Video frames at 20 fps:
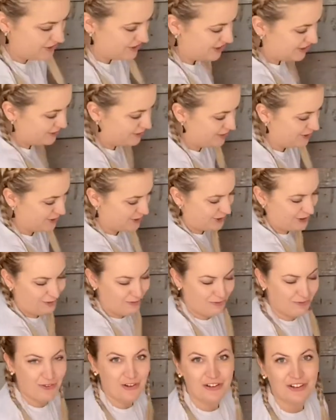this one is so
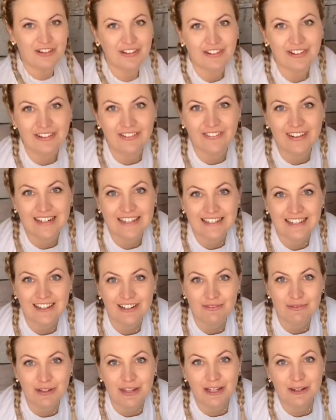fun, I couldn't wait to get
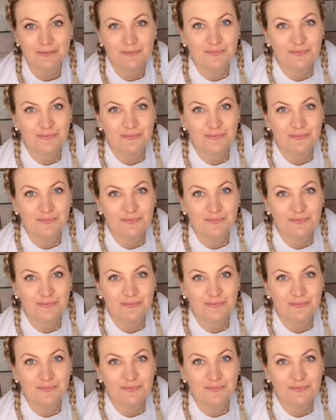on with it.